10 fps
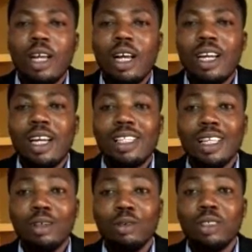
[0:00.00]
And at the
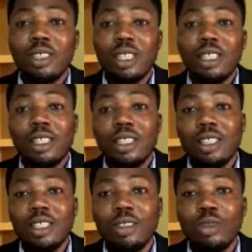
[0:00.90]
end of the day,
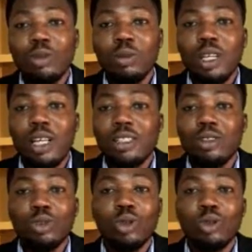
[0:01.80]
he told me that he
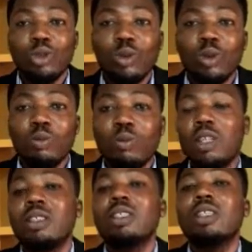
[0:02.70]
saw someone
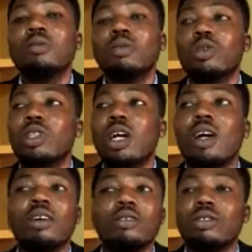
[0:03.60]
pasting
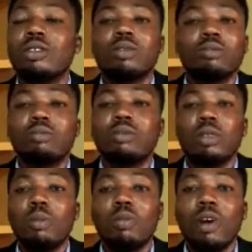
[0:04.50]
poster
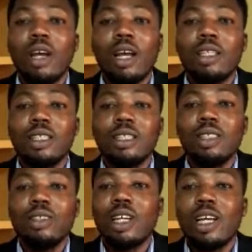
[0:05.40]
somewhere and they say
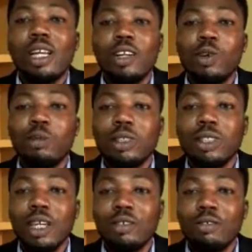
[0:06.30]
you can learn web
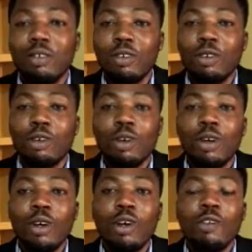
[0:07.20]
design for
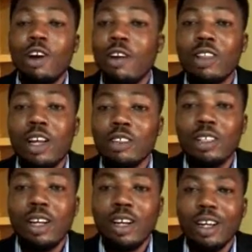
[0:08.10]
5,000
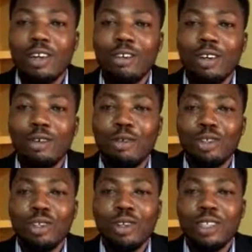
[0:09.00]
naira. I was
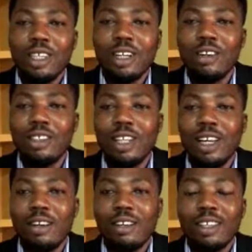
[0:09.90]
shocked, and I was like,